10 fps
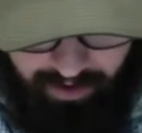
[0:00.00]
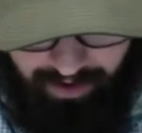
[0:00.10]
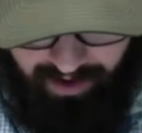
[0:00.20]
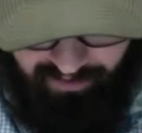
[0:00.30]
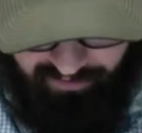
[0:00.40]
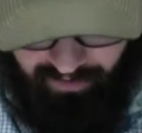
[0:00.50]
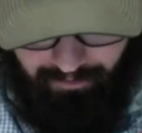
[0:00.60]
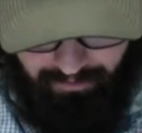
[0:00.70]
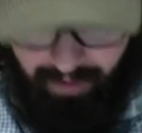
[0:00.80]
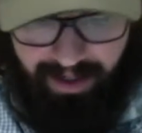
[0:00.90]
of
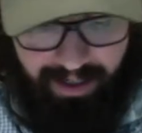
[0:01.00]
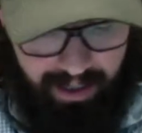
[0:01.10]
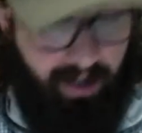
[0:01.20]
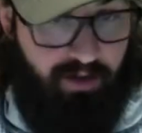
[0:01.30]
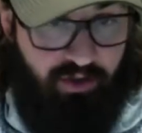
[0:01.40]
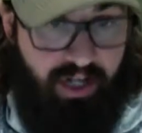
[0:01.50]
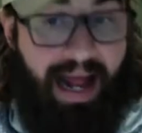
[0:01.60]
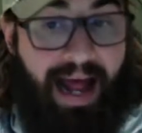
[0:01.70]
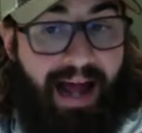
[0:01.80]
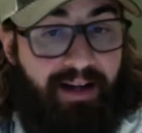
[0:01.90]
mimicking
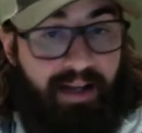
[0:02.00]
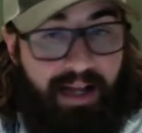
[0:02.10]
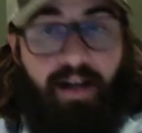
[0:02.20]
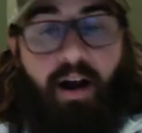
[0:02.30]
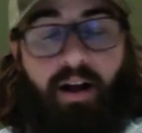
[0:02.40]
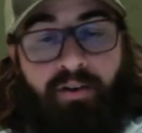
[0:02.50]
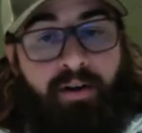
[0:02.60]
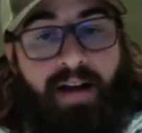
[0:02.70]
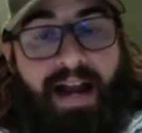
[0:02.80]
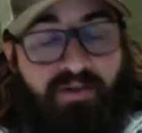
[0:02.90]
shad and other
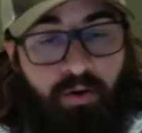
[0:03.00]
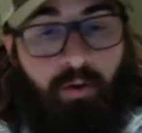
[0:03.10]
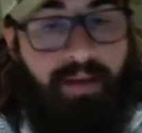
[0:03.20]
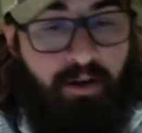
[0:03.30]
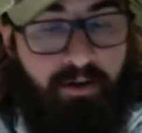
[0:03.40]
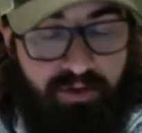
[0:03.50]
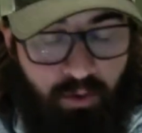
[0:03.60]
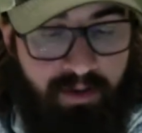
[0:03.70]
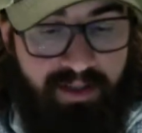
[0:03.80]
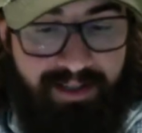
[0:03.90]
natural minnow
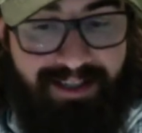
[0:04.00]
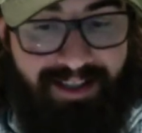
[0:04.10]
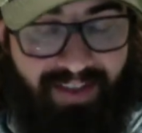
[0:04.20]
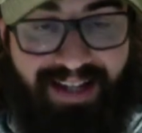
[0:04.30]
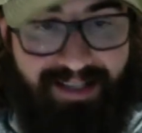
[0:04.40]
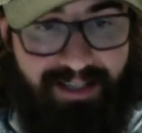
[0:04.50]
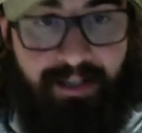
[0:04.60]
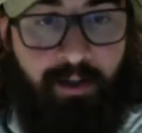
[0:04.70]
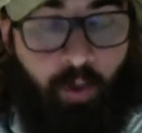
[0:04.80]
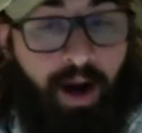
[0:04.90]
sources that they
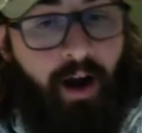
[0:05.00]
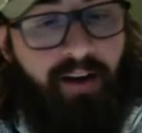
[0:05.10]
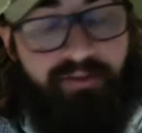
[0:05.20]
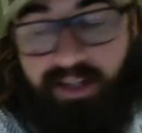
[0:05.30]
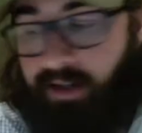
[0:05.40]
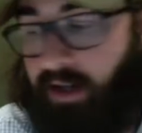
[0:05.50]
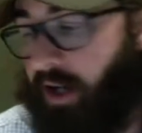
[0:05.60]
see quite often